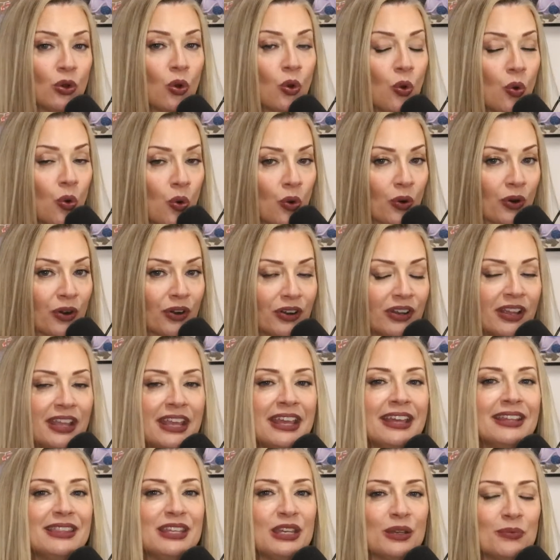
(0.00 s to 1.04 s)
or
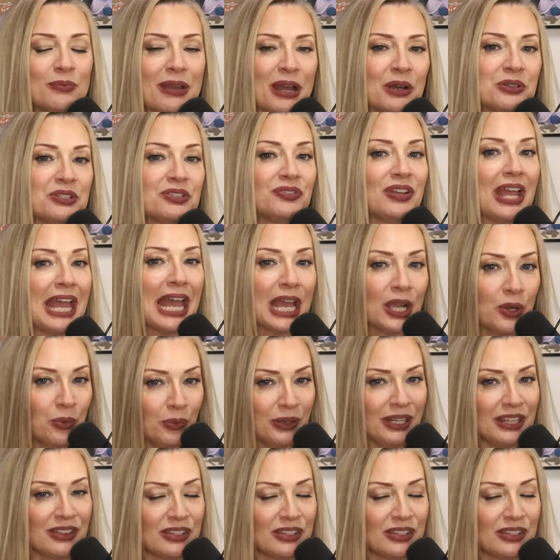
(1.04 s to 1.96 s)
the amount of equity